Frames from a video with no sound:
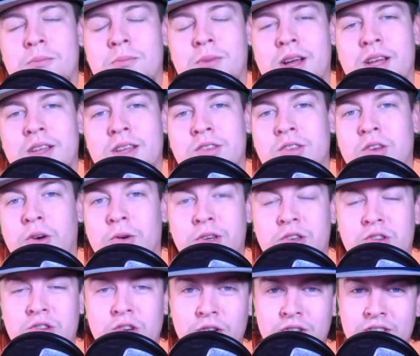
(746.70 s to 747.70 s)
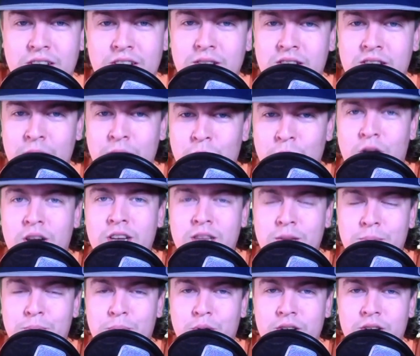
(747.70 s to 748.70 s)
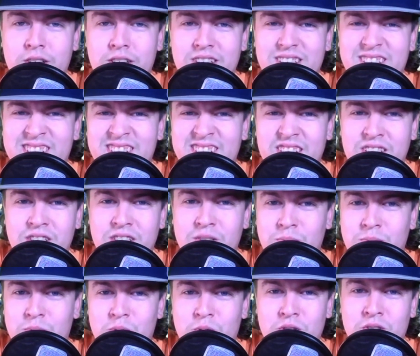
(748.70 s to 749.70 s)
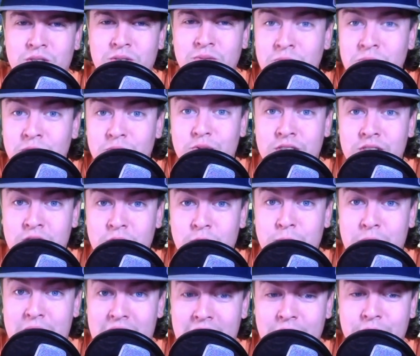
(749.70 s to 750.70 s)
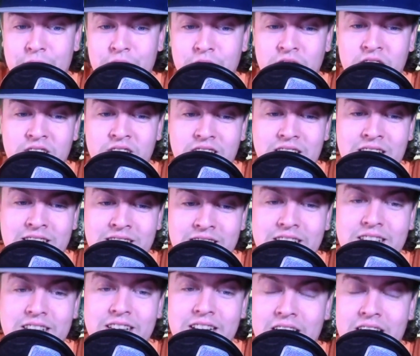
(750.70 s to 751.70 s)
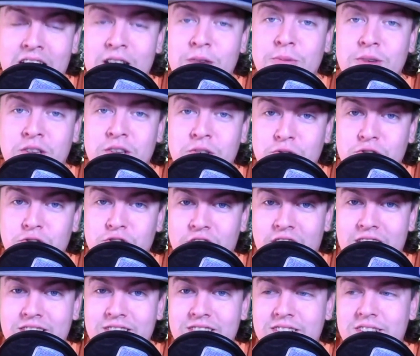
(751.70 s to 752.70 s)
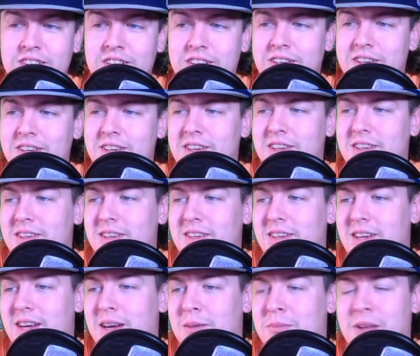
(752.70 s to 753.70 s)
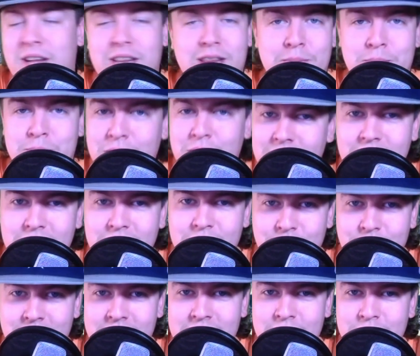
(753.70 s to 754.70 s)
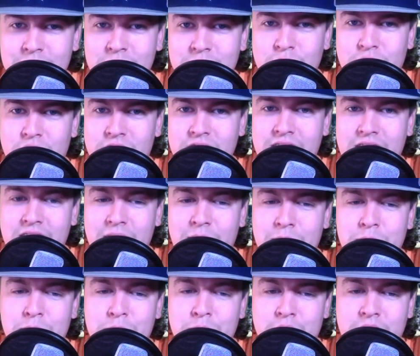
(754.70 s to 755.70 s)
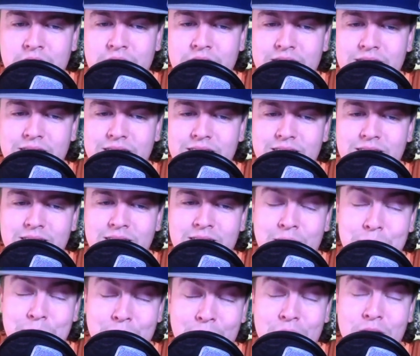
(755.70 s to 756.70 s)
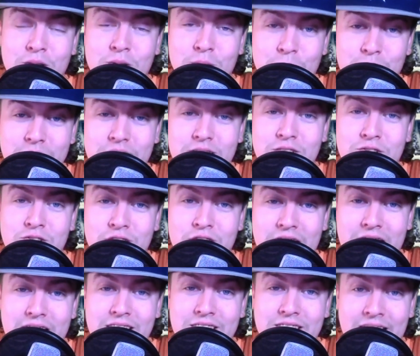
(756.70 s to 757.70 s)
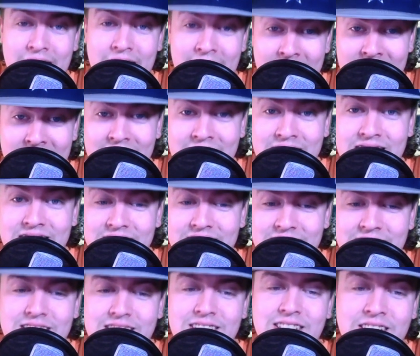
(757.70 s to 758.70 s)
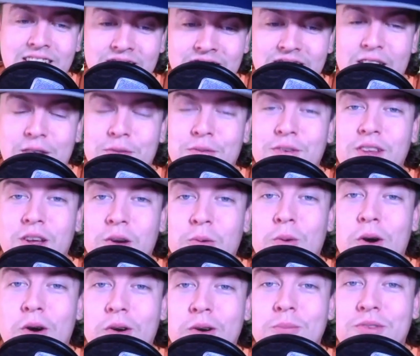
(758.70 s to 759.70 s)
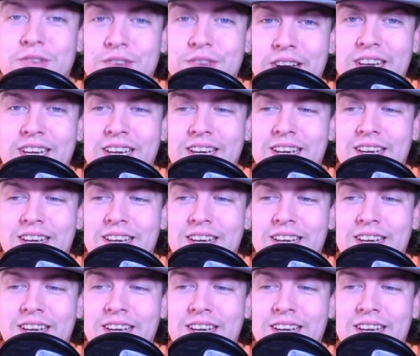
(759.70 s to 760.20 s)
So it shows they wanted to put a little more oomph in their backfield. I think they got it with Duke Johnson. I'm not the biggest fan of his run game, but compared to what the Jags had, he's definitely a welcome sight.